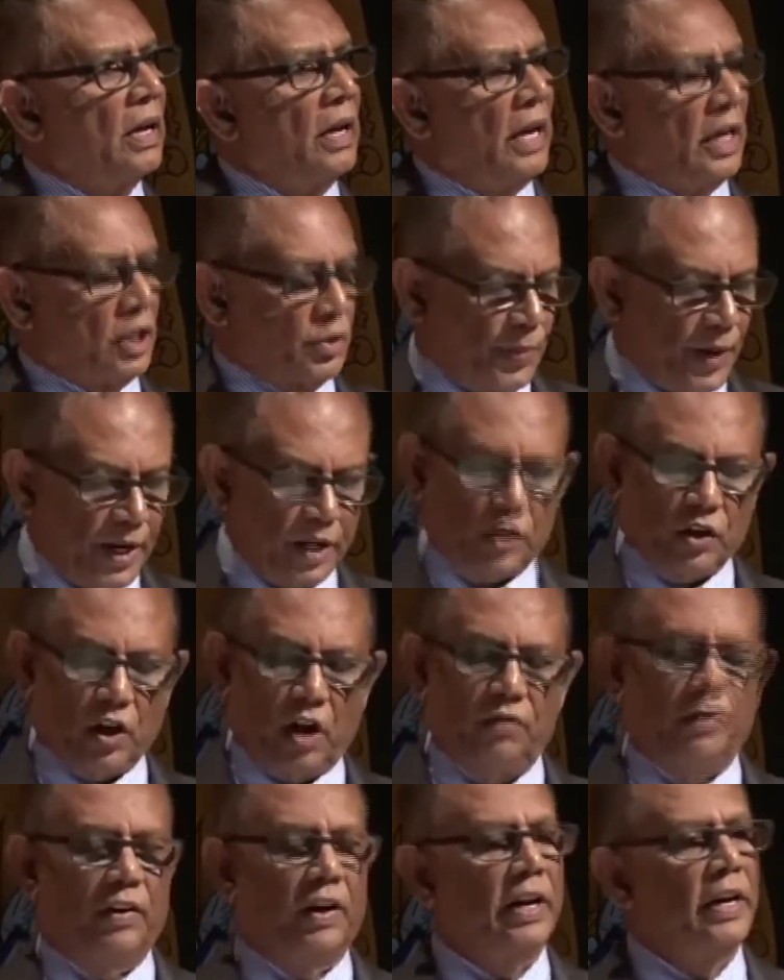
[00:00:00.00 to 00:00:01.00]
aspects
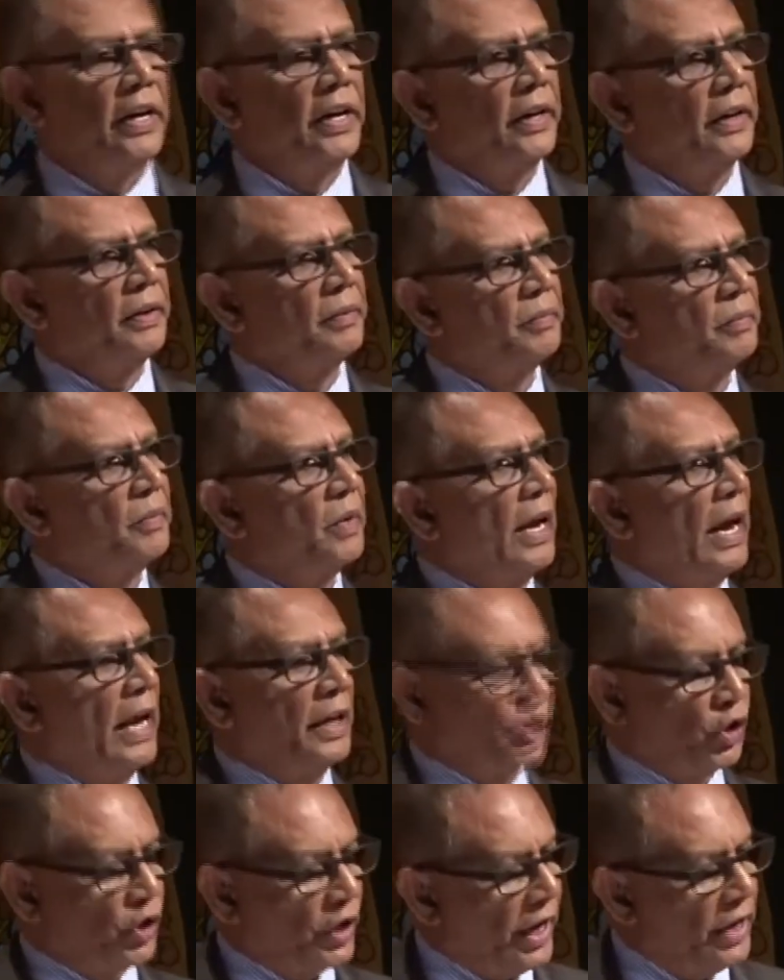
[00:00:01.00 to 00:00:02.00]
of learning
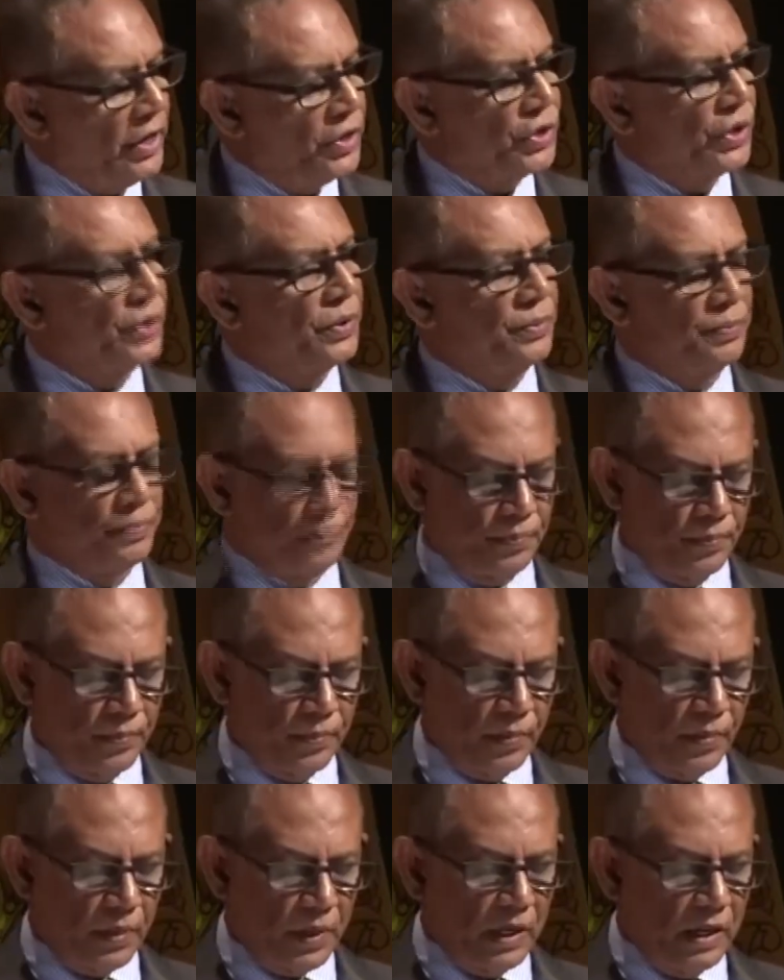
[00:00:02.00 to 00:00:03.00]
education
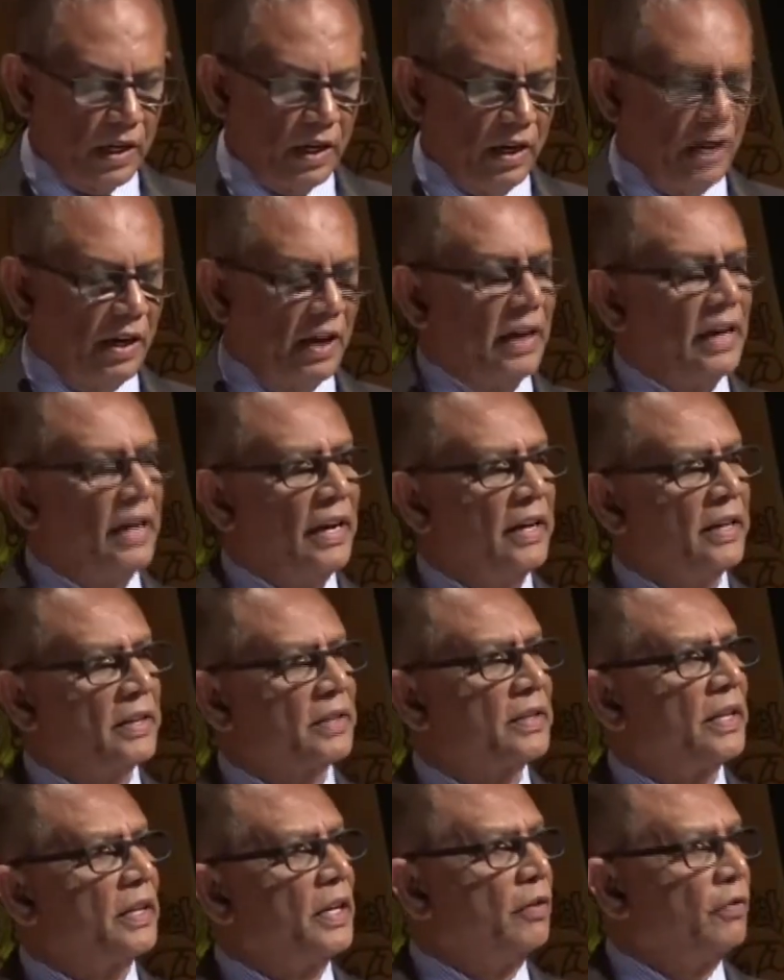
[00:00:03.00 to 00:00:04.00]
is
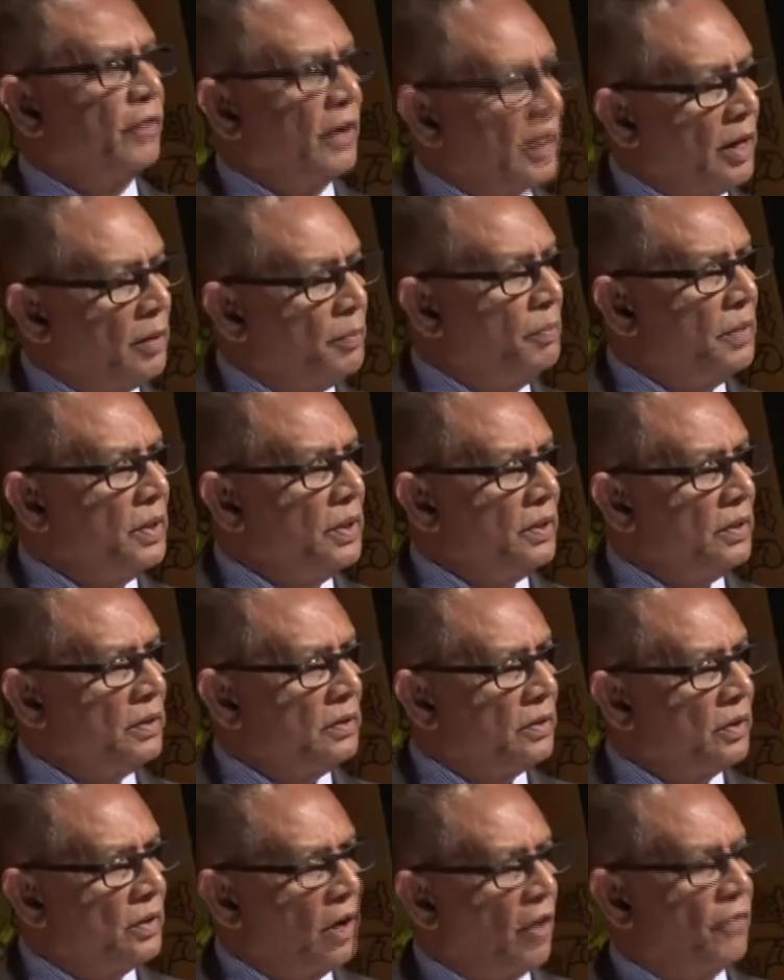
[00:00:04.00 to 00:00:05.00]
the development
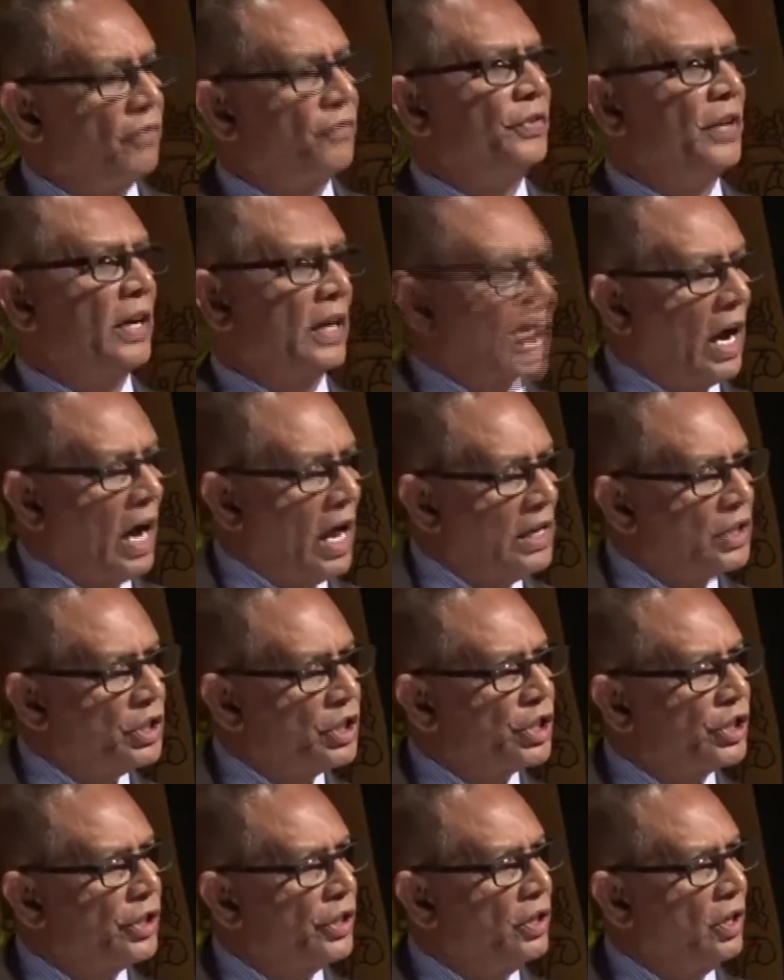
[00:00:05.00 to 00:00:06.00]
of the
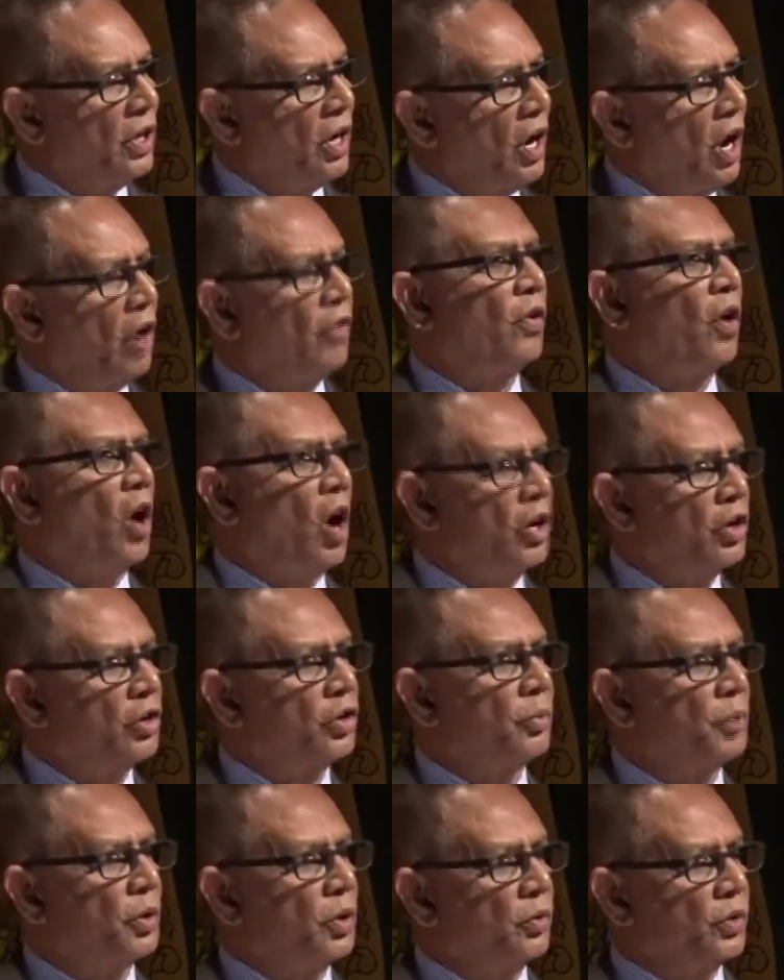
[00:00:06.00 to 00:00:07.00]
culture of
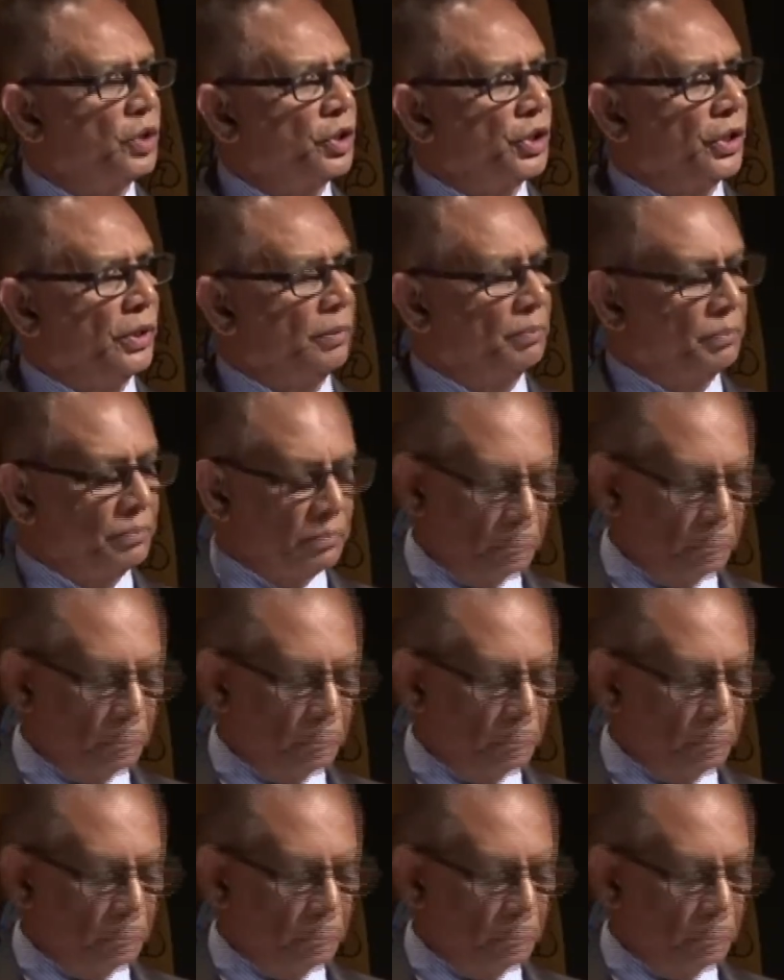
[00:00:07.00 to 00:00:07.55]
entrepreneurship.